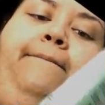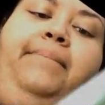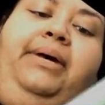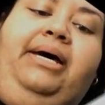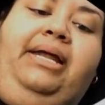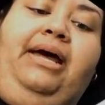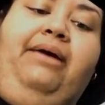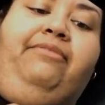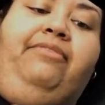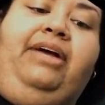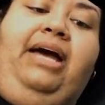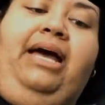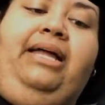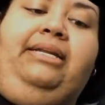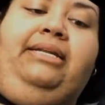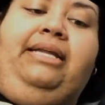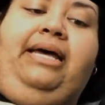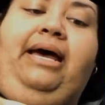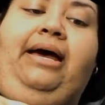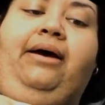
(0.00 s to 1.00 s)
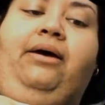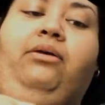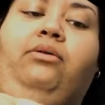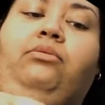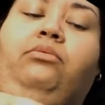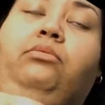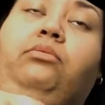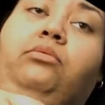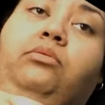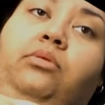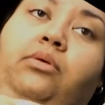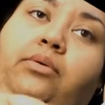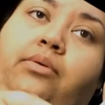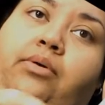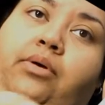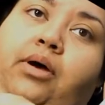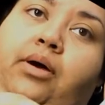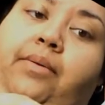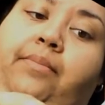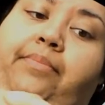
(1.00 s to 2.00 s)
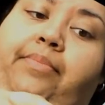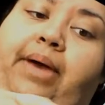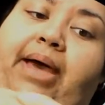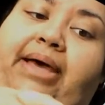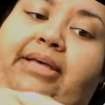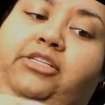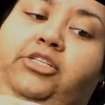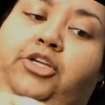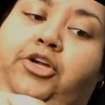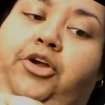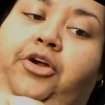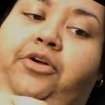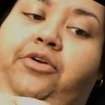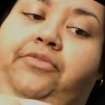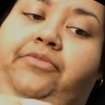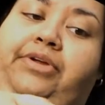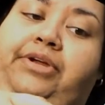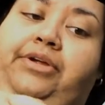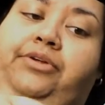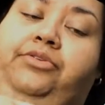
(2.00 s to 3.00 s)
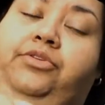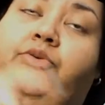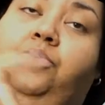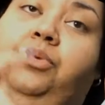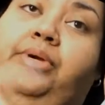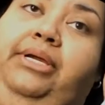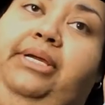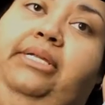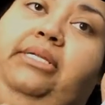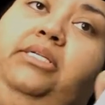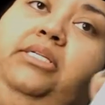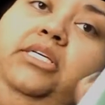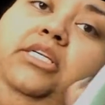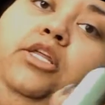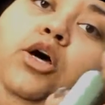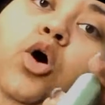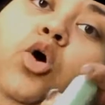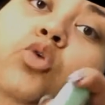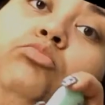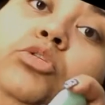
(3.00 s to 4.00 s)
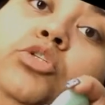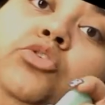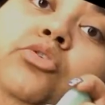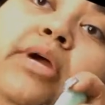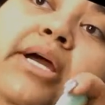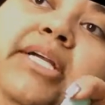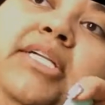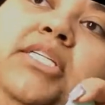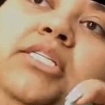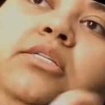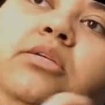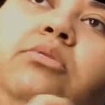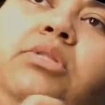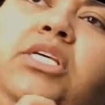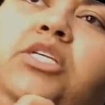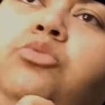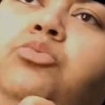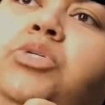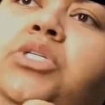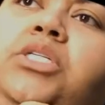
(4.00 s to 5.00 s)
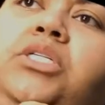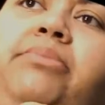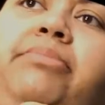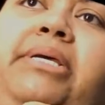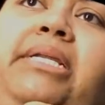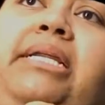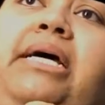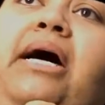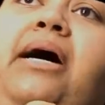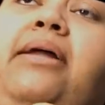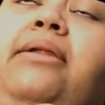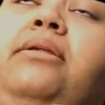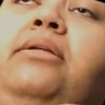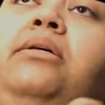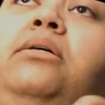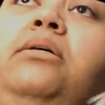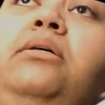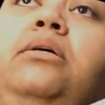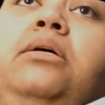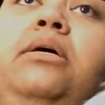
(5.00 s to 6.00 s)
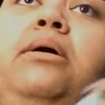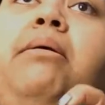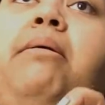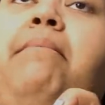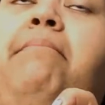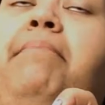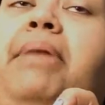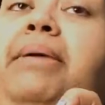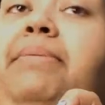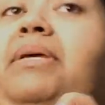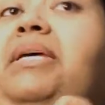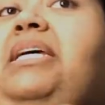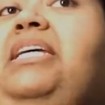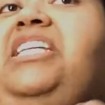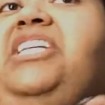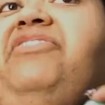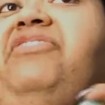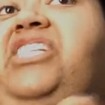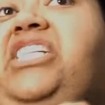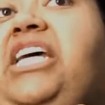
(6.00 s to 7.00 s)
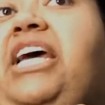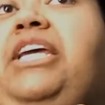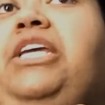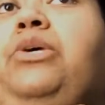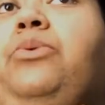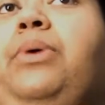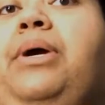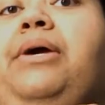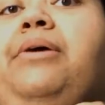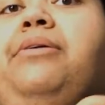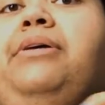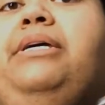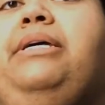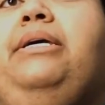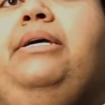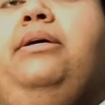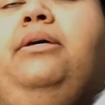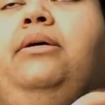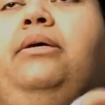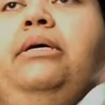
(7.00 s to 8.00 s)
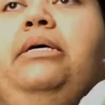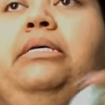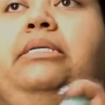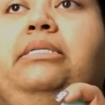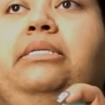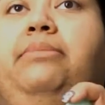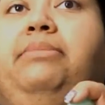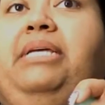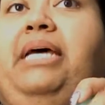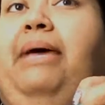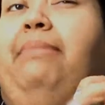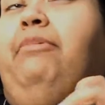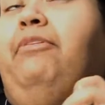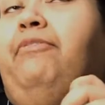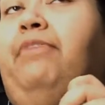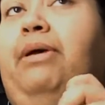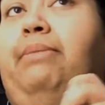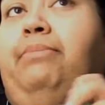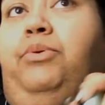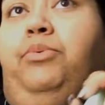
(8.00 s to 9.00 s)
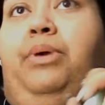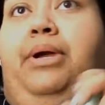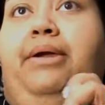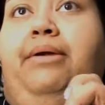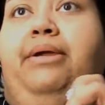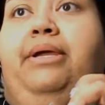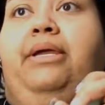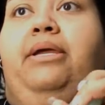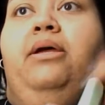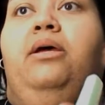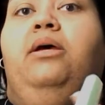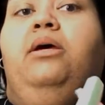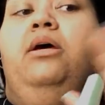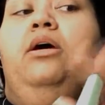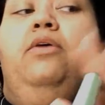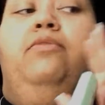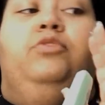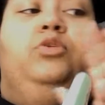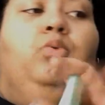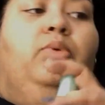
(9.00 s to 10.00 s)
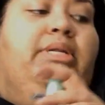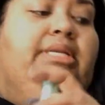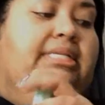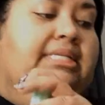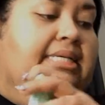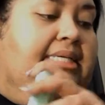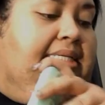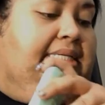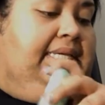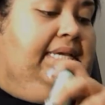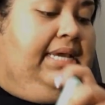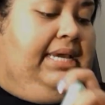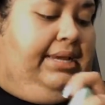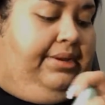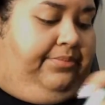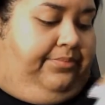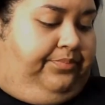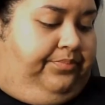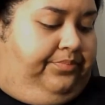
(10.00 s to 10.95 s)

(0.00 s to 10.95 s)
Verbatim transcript: But I've gotten down past the curve here, so we're getting to the home stretch. So this one should be done maybe end of January, sometime in February 2016.